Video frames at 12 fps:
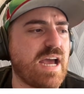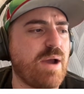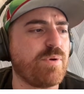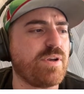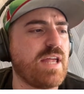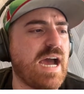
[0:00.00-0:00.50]

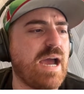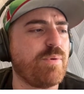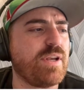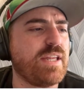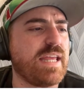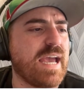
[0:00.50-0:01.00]
I
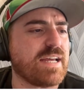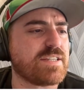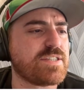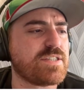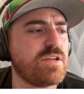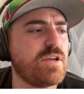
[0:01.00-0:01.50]
would
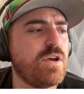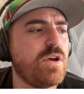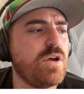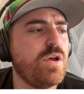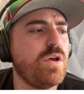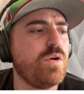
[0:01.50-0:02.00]
guess
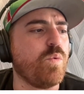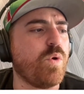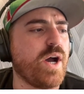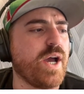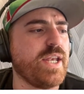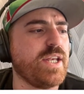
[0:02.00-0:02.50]

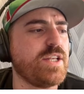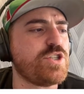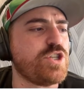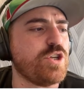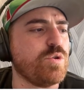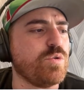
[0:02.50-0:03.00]
1,
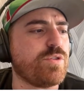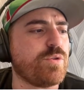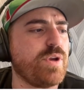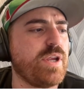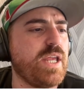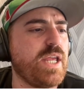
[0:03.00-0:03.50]
2,
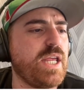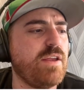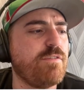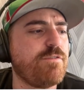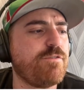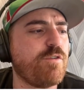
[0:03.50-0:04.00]
3,
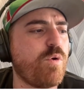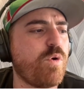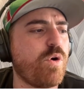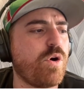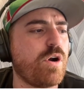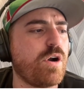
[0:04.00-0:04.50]

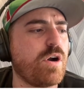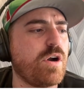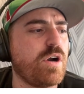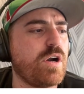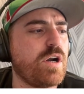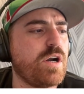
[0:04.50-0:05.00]

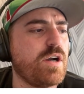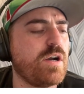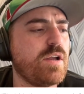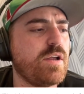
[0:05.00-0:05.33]
4.